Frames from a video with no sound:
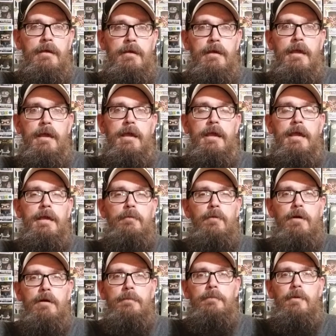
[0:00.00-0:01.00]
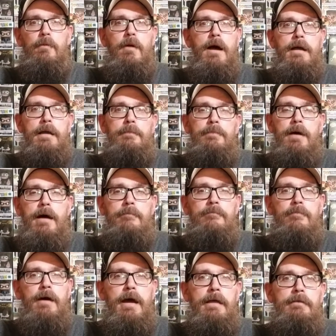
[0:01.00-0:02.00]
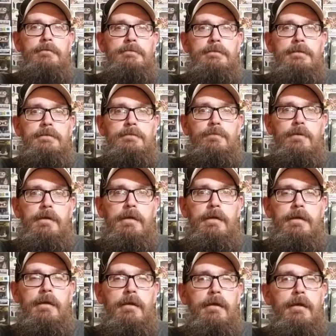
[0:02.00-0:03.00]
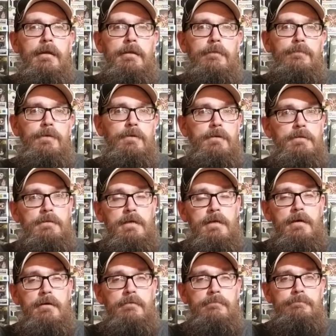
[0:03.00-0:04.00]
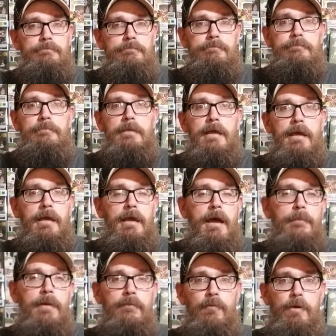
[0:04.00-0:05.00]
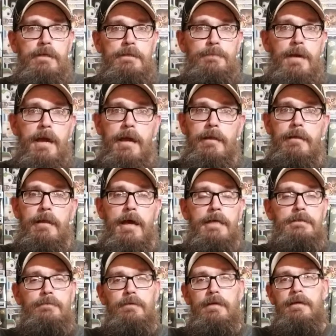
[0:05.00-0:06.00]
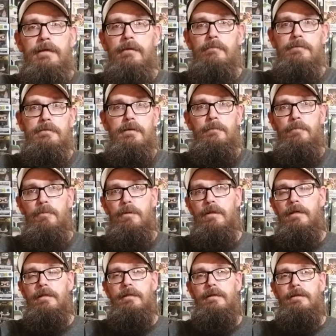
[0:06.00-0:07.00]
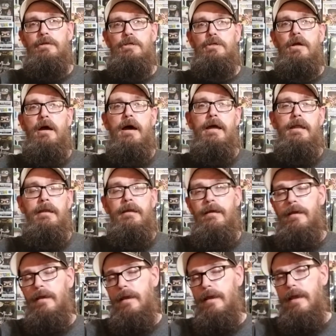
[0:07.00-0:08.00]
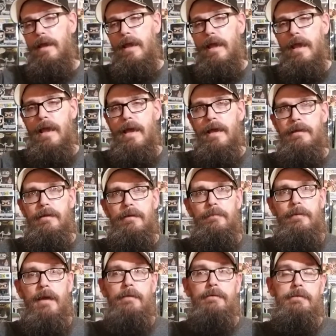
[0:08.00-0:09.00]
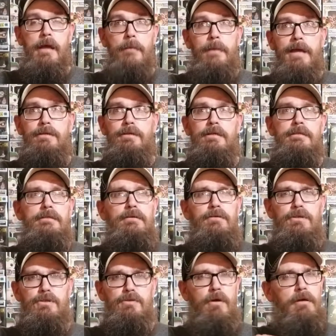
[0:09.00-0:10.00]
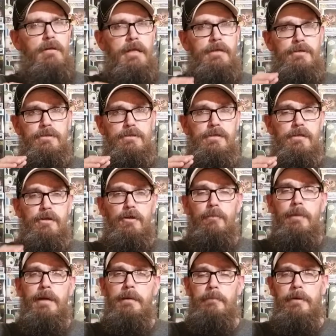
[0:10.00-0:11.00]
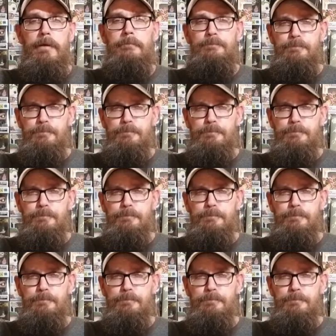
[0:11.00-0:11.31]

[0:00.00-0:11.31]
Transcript: Hey, welcome to Rock and Pop Vinyls this week, and if you can tell, I got my voice back. Last week it was completely shot, and I'm actually still struggling just a little bit, but